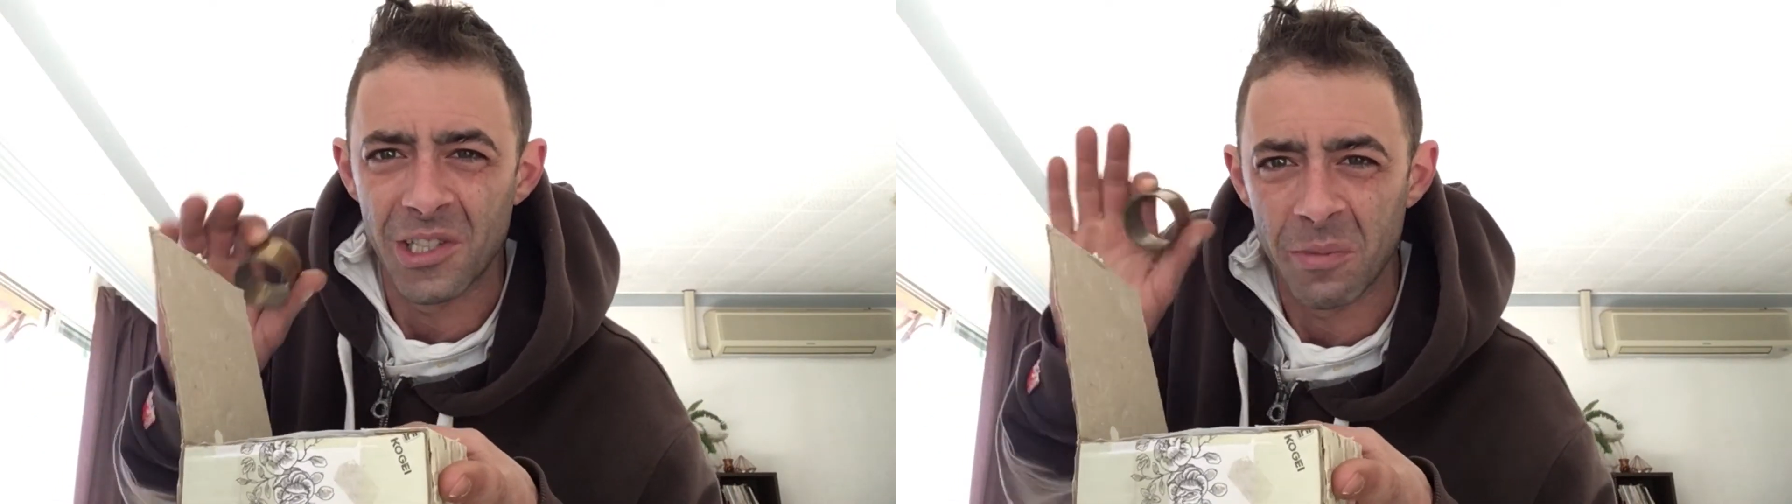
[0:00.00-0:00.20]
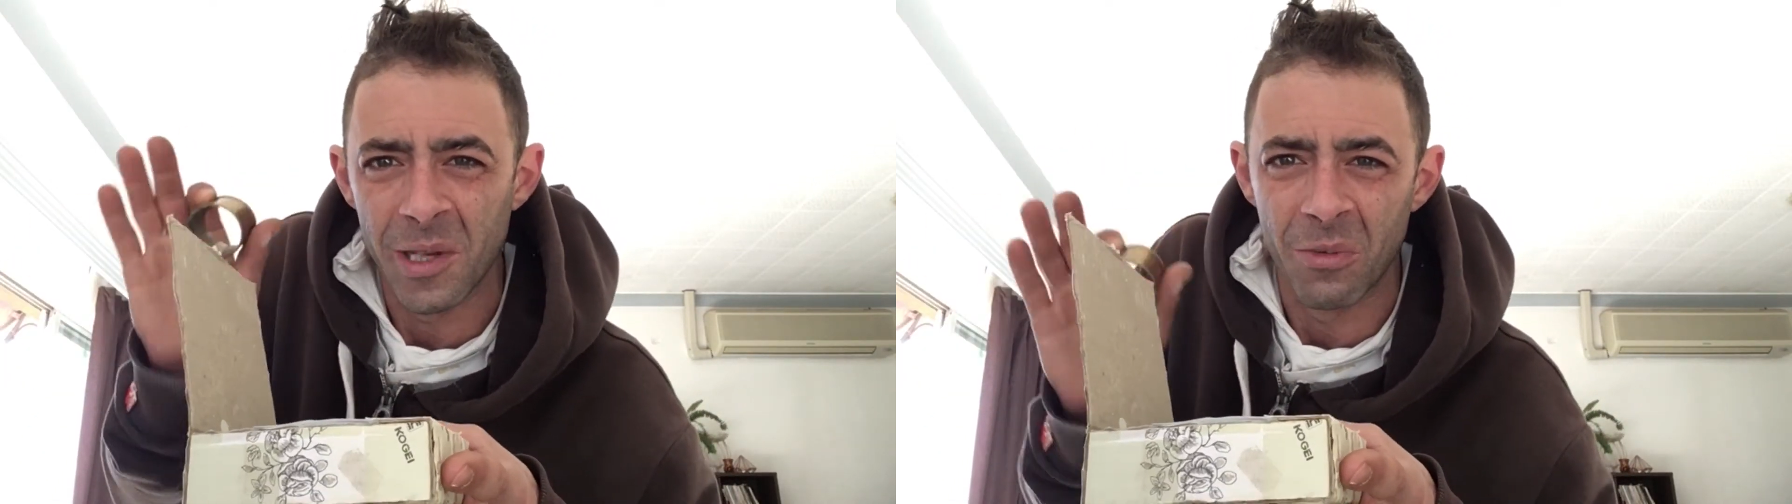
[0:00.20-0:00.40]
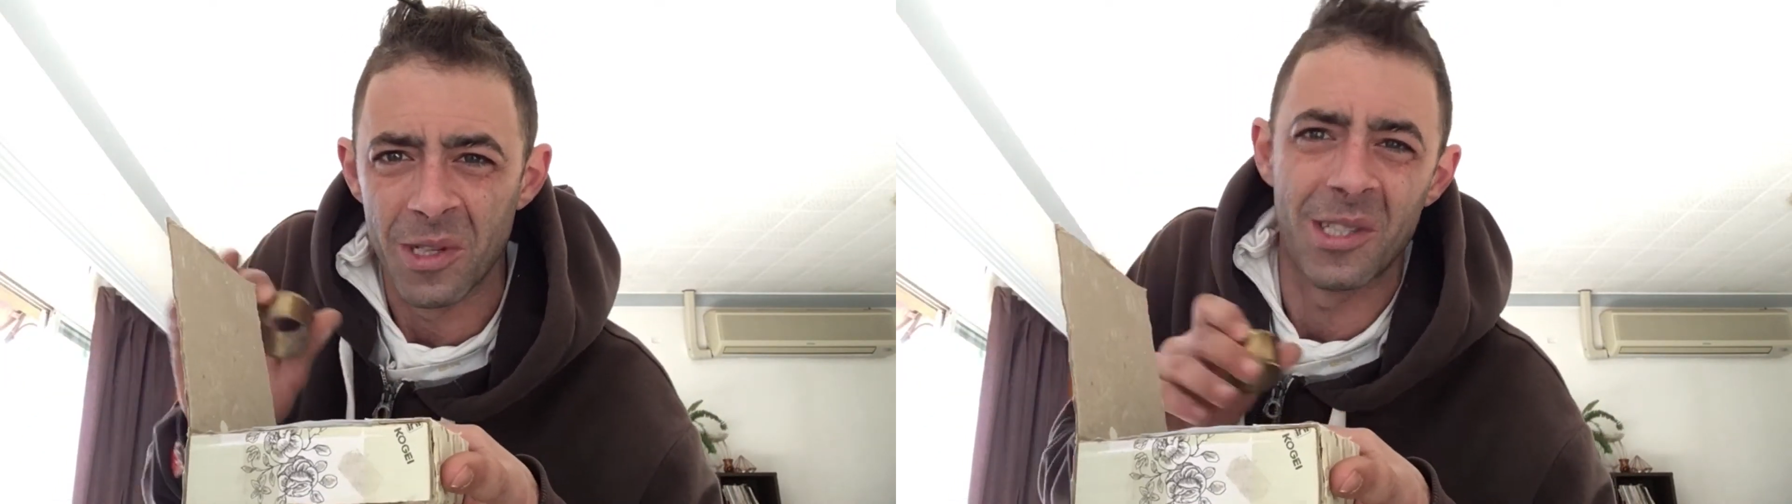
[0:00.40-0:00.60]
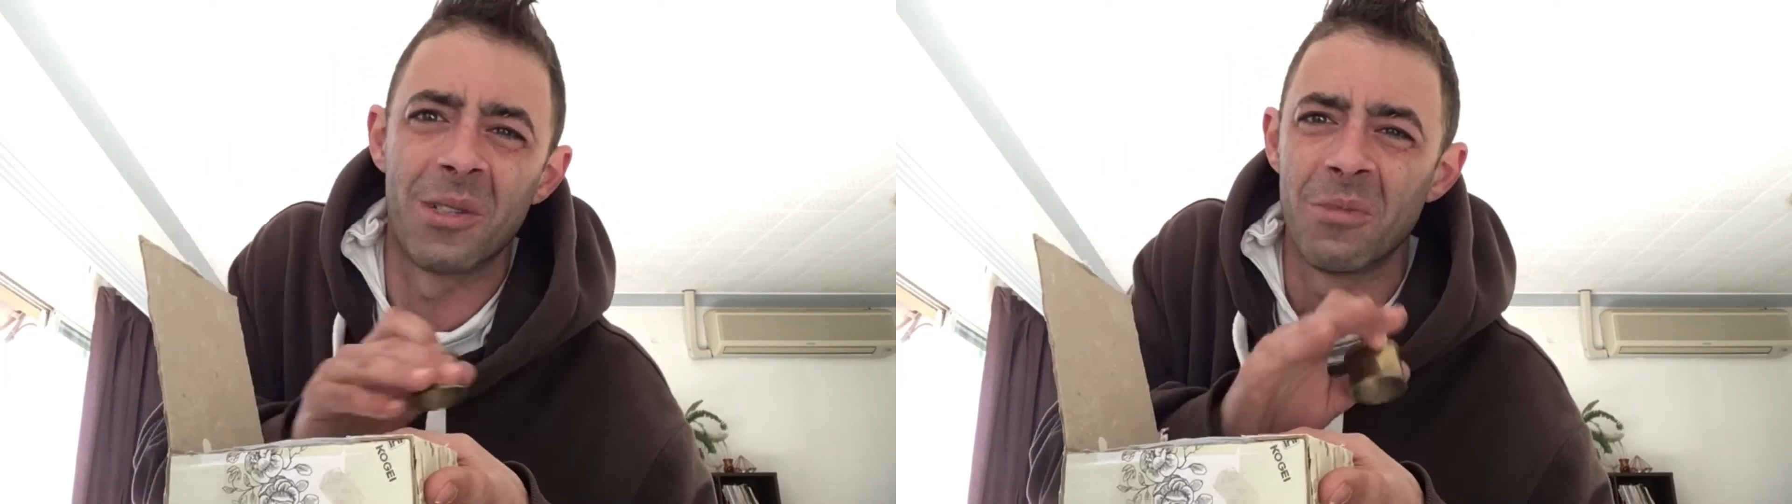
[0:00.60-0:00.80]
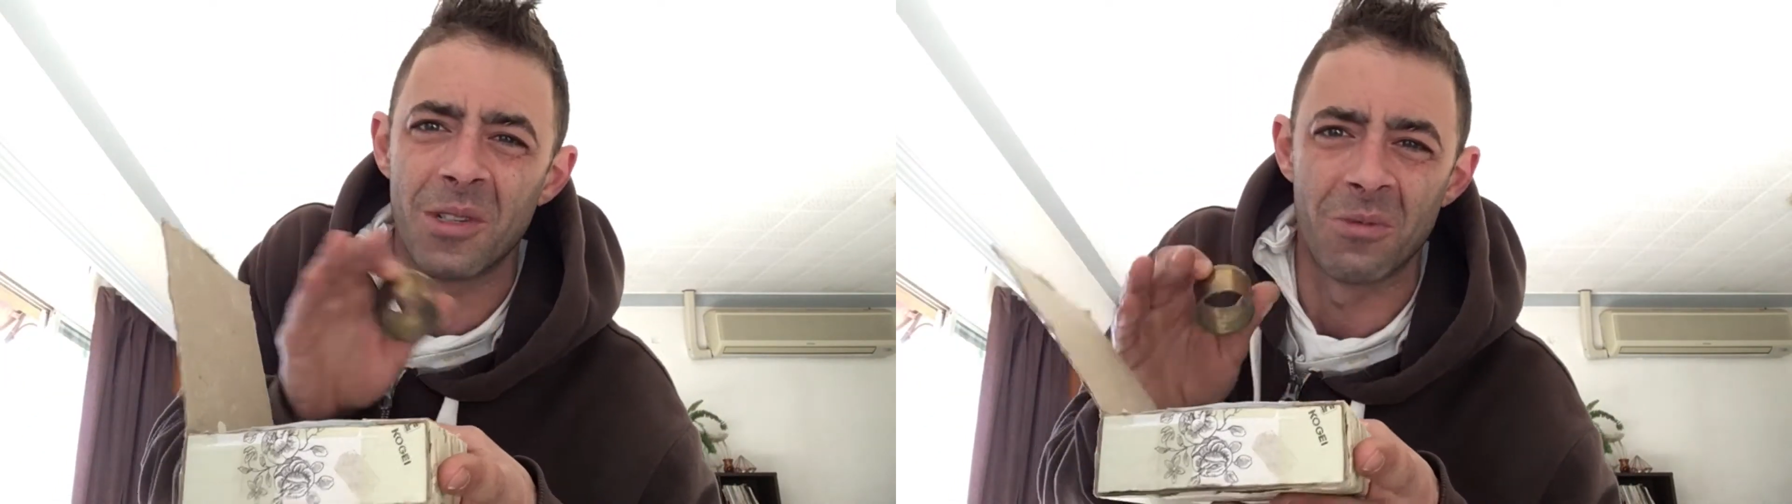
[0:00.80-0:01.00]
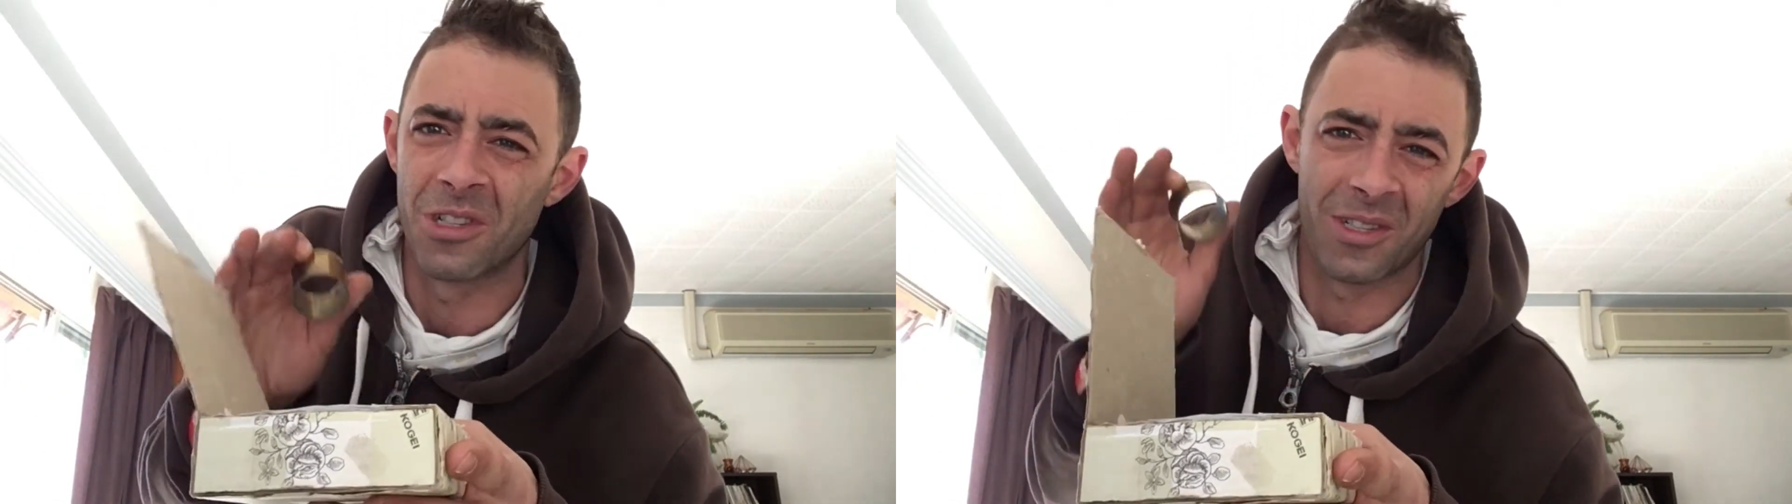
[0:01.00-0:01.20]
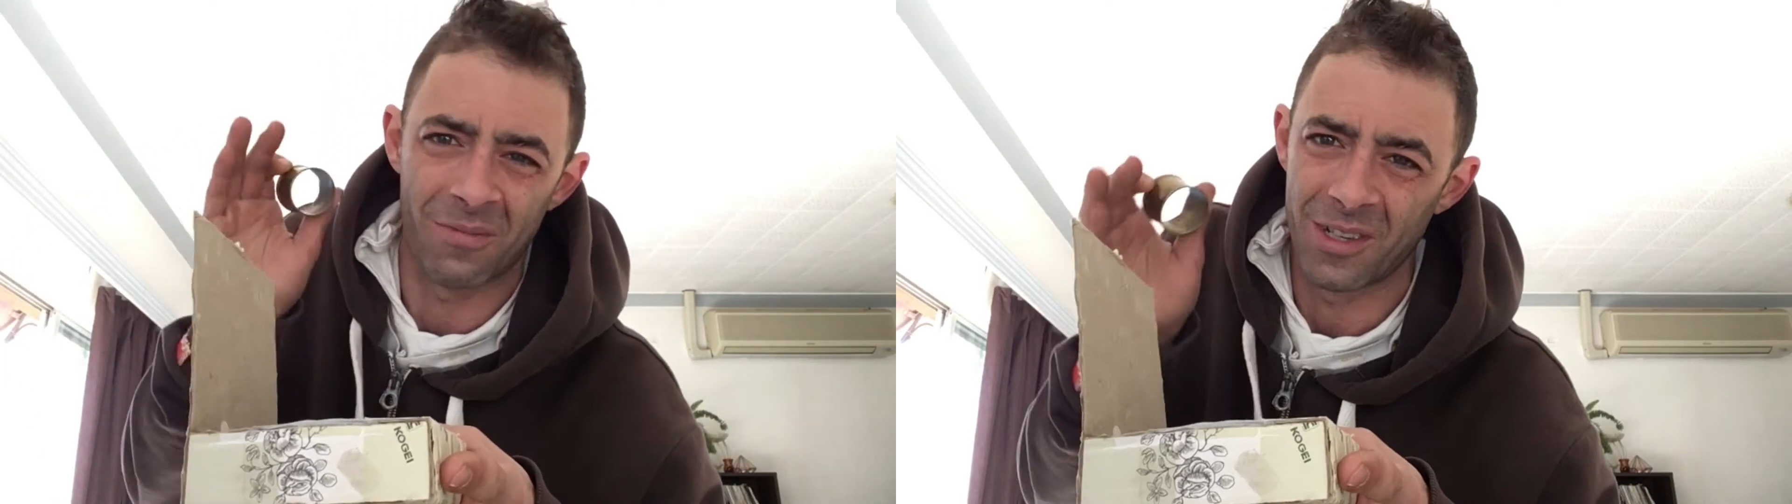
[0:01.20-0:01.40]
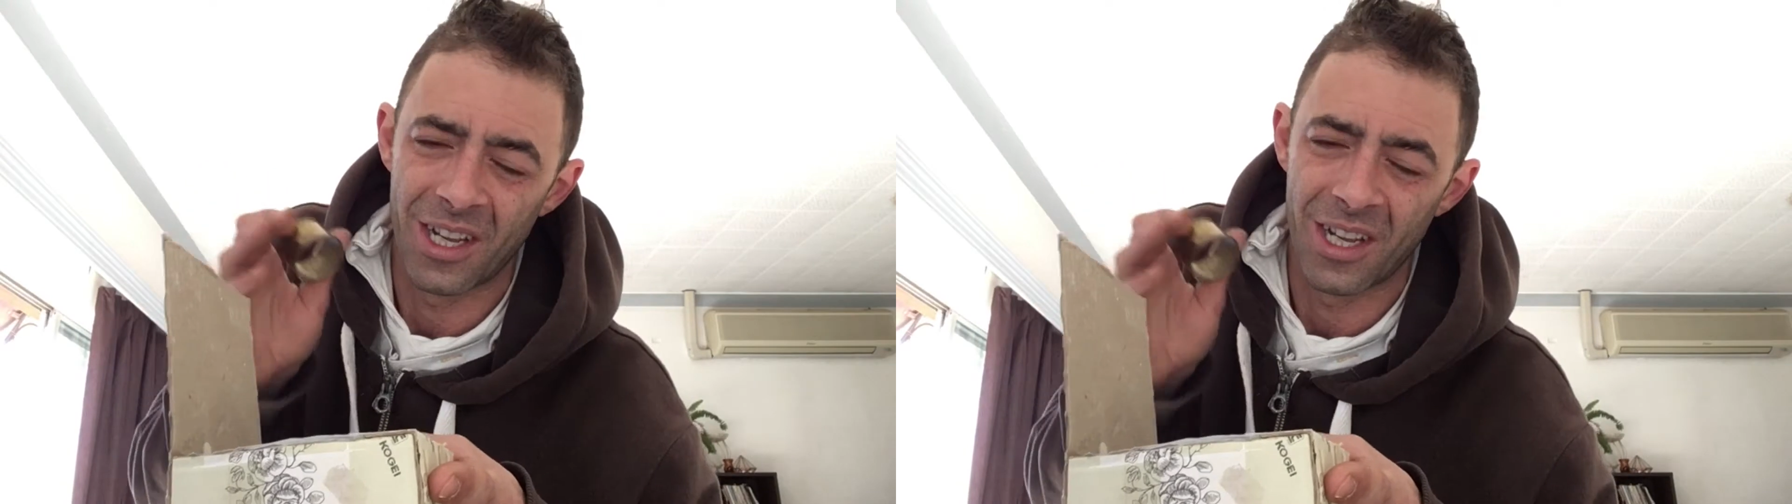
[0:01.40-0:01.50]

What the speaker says: a bit of wisdom, and I'm just